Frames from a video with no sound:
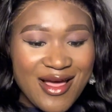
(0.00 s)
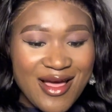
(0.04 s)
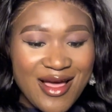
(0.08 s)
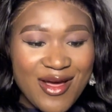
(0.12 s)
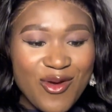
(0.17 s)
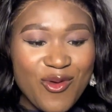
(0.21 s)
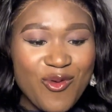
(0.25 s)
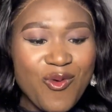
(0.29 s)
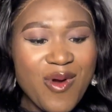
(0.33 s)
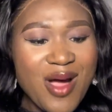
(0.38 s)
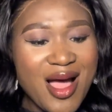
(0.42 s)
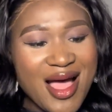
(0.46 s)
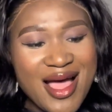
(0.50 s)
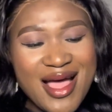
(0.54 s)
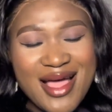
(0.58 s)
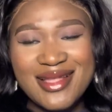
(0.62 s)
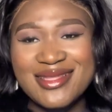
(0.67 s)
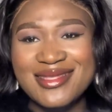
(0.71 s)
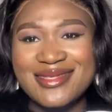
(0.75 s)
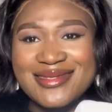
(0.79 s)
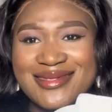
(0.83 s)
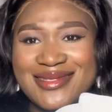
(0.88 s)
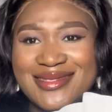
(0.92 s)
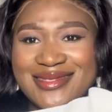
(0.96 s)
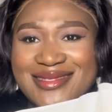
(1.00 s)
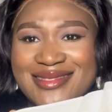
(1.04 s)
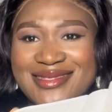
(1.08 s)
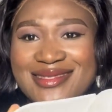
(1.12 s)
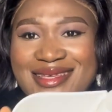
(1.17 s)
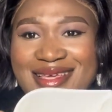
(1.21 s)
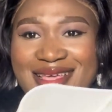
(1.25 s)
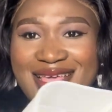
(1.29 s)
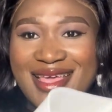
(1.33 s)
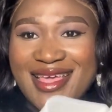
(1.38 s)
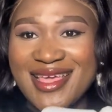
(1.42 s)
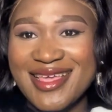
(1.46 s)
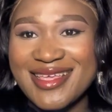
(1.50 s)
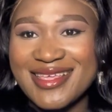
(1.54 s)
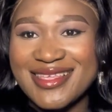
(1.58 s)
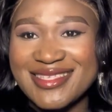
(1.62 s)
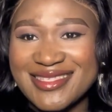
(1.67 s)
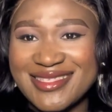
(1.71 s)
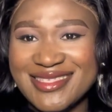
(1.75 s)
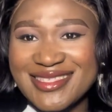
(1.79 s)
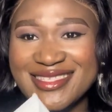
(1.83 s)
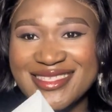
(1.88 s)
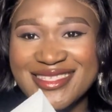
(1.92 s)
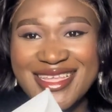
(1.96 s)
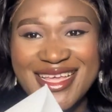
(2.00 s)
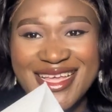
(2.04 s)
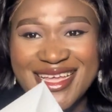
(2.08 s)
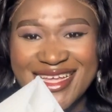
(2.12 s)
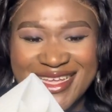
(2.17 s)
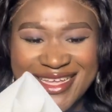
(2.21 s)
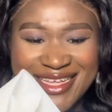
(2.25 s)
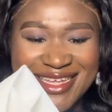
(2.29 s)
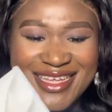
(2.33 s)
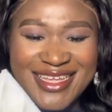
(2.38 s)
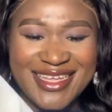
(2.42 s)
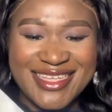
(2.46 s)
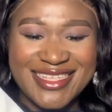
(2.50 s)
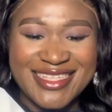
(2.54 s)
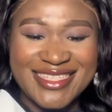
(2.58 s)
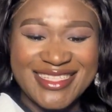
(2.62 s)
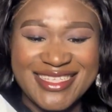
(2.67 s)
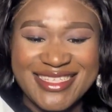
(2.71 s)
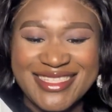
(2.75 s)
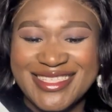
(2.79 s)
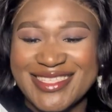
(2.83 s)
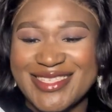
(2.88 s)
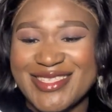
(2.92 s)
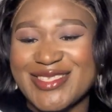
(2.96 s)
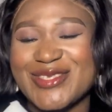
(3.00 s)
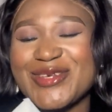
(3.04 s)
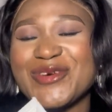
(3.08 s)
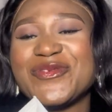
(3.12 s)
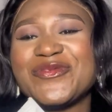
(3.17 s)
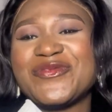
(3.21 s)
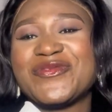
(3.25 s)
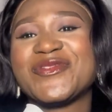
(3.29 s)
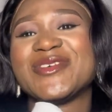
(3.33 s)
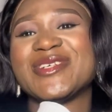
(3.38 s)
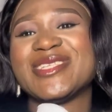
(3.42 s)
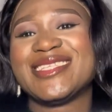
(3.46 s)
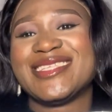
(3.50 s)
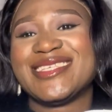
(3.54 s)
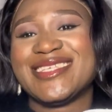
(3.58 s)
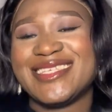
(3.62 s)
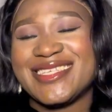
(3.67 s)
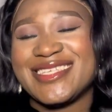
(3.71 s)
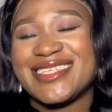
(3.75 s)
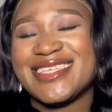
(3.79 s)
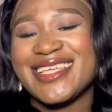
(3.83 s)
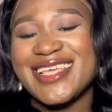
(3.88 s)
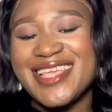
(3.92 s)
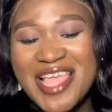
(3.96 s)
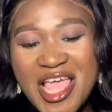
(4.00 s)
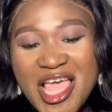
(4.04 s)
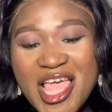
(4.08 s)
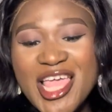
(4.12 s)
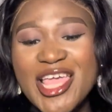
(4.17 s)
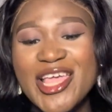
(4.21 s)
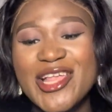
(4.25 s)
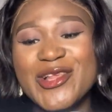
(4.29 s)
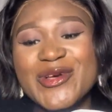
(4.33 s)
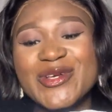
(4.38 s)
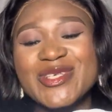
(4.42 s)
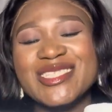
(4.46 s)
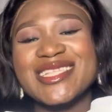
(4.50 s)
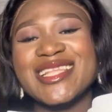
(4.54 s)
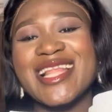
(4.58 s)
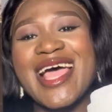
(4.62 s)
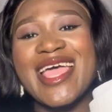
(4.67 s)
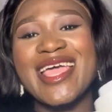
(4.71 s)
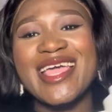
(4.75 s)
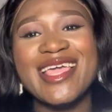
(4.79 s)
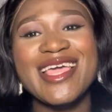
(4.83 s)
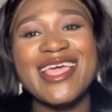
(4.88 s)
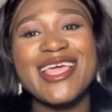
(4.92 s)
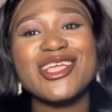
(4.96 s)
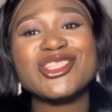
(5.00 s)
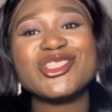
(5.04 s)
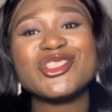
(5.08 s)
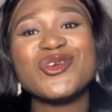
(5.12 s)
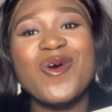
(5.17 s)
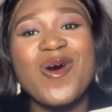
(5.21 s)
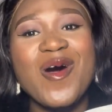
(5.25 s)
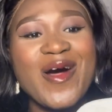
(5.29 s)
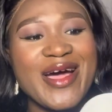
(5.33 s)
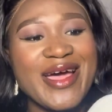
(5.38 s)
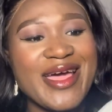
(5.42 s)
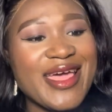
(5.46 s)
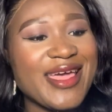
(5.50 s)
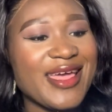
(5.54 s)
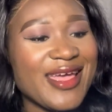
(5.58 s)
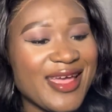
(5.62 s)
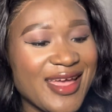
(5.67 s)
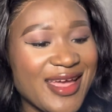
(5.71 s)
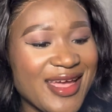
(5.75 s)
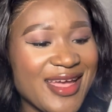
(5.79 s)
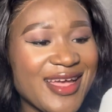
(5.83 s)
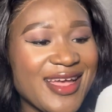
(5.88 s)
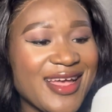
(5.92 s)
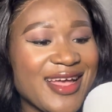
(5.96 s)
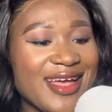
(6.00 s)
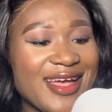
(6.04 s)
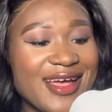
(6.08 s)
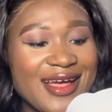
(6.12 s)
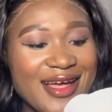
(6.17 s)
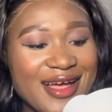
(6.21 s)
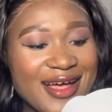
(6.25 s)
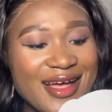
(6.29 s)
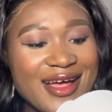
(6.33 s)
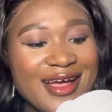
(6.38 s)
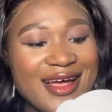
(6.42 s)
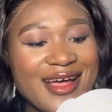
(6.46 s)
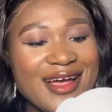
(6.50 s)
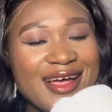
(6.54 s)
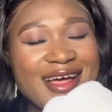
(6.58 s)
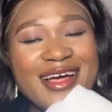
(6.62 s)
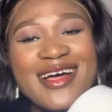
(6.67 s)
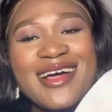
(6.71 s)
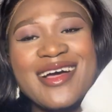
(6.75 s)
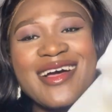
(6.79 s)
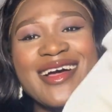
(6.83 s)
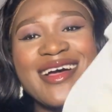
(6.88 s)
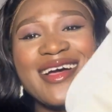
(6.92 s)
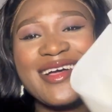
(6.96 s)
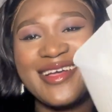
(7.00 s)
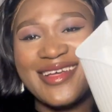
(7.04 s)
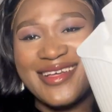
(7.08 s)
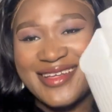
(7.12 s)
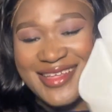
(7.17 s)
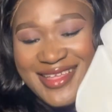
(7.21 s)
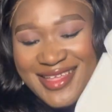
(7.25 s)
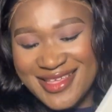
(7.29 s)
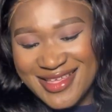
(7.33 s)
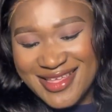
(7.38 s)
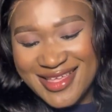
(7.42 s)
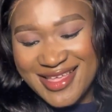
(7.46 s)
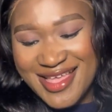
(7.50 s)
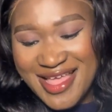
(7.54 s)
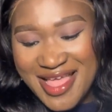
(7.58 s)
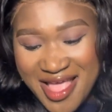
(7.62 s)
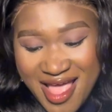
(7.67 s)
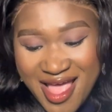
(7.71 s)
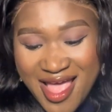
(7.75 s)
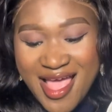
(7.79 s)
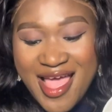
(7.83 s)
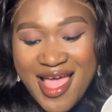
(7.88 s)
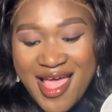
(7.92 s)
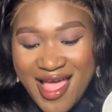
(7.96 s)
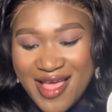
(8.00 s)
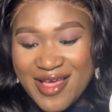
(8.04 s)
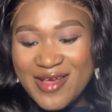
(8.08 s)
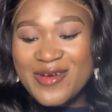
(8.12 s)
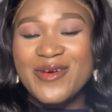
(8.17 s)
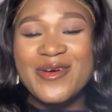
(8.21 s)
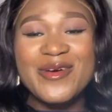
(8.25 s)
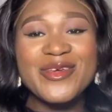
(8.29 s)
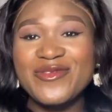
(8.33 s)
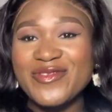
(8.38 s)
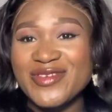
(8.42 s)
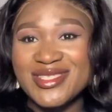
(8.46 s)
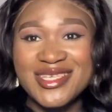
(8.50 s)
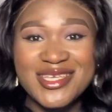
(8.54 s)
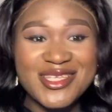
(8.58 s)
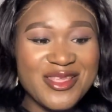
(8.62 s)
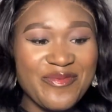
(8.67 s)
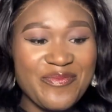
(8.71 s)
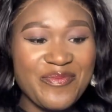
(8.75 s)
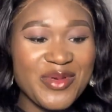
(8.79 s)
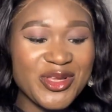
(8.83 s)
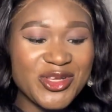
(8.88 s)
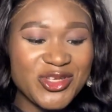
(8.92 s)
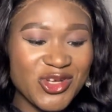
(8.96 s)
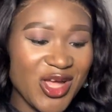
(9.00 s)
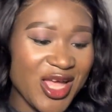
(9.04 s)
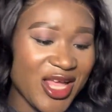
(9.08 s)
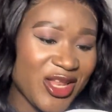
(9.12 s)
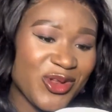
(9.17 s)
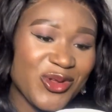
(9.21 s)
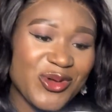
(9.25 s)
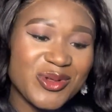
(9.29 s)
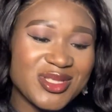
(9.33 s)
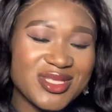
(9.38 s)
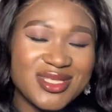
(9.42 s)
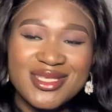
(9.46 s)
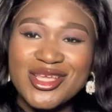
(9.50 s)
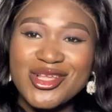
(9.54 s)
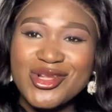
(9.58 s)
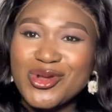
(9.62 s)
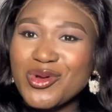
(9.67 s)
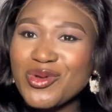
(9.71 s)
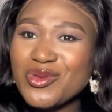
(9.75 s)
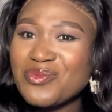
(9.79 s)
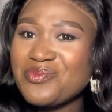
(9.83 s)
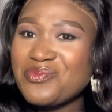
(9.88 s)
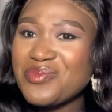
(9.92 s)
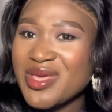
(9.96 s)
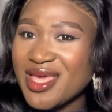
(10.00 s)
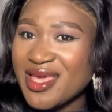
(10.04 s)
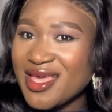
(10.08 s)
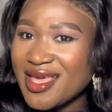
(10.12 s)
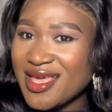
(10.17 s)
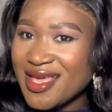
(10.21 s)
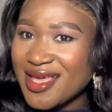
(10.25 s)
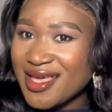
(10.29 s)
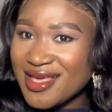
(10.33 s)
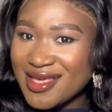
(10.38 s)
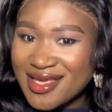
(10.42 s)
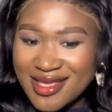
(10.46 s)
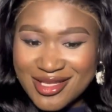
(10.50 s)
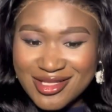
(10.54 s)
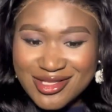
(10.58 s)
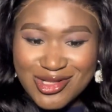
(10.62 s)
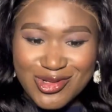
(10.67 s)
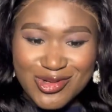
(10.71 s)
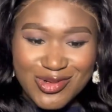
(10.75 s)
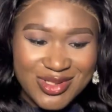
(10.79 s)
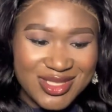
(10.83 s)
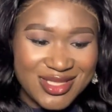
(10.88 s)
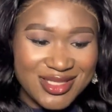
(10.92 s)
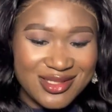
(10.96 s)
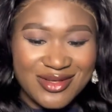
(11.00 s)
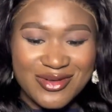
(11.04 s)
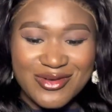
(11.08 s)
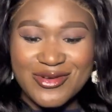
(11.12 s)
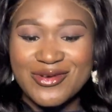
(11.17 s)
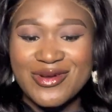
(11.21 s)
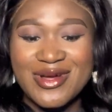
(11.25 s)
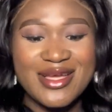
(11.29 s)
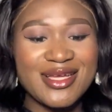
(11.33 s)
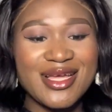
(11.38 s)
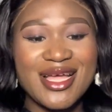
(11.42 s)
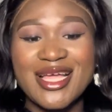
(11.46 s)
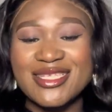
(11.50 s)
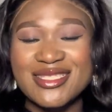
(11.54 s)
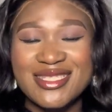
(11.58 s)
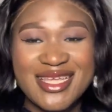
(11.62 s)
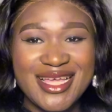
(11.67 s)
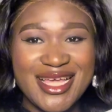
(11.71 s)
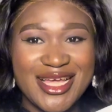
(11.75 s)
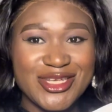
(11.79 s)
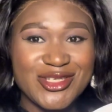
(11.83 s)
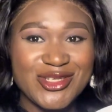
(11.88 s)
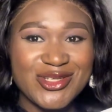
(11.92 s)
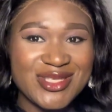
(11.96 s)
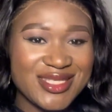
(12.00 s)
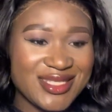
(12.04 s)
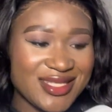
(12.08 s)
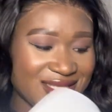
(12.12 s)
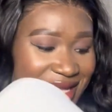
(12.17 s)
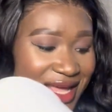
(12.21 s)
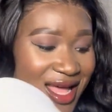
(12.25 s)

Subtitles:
What is this? This is so funny. It looks like a toy. If you see the picture, it looked big. It looks, oh, I think I just